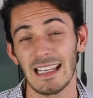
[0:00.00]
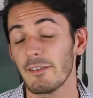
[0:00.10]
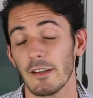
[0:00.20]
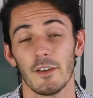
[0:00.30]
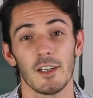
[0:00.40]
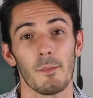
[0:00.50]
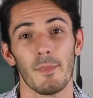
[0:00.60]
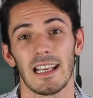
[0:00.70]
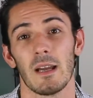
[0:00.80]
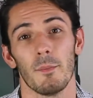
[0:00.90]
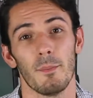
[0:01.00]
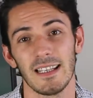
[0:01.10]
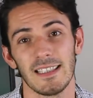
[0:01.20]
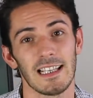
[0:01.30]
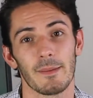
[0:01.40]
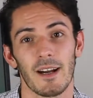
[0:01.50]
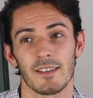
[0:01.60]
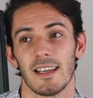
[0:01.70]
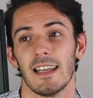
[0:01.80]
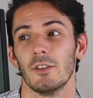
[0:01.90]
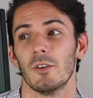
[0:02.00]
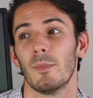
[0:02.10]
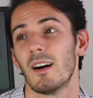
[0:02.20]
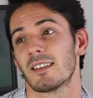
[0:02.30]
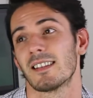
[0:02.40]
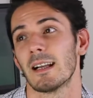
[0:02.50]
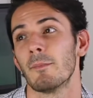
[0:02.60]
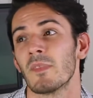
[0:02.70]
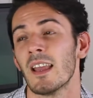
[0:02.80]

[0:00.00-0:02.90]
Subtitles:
even if you don't make a big deal about it in your marketing.